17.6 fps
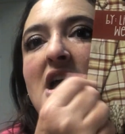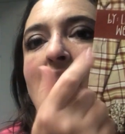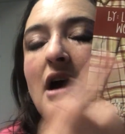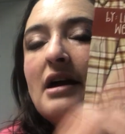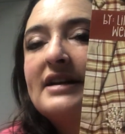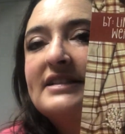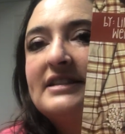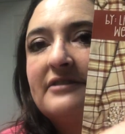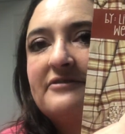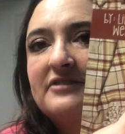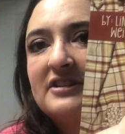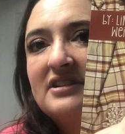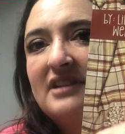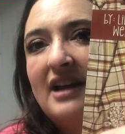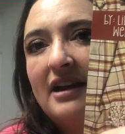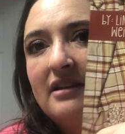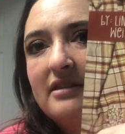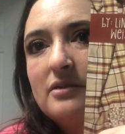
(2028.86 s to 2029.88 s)
are a different
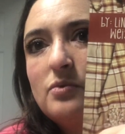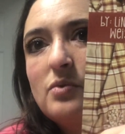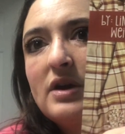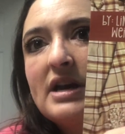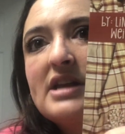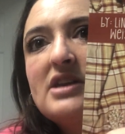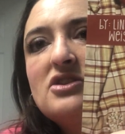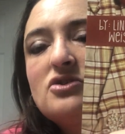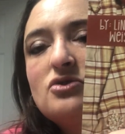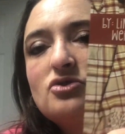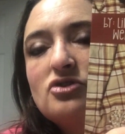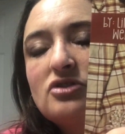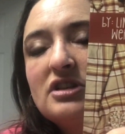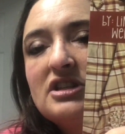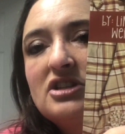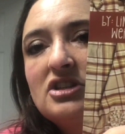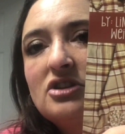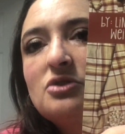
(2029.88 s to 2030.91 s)
style than what I
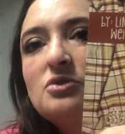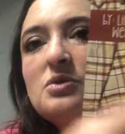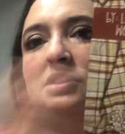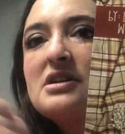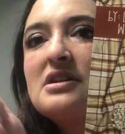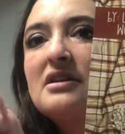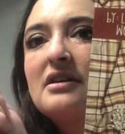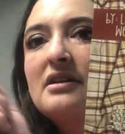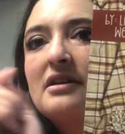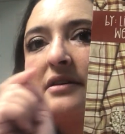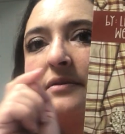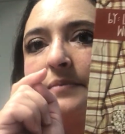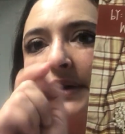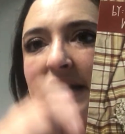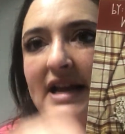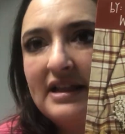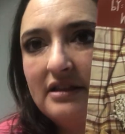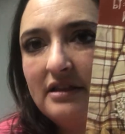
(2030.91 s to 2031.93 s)
usually do,
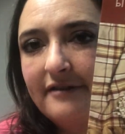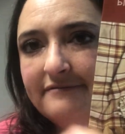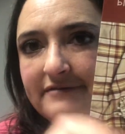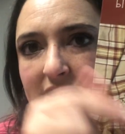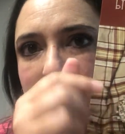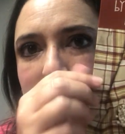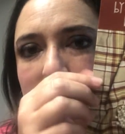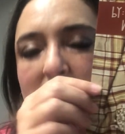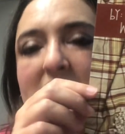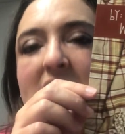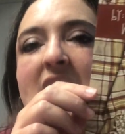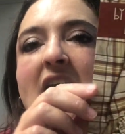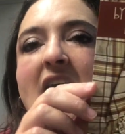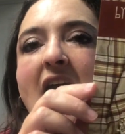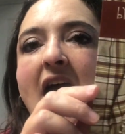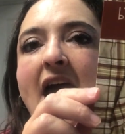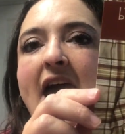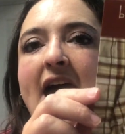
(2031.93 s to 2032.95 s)
but I love them.
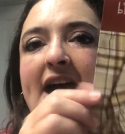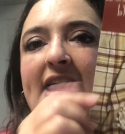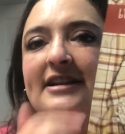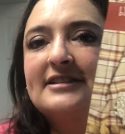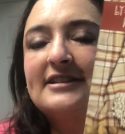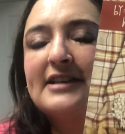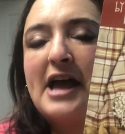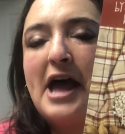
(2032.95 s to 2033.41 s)
And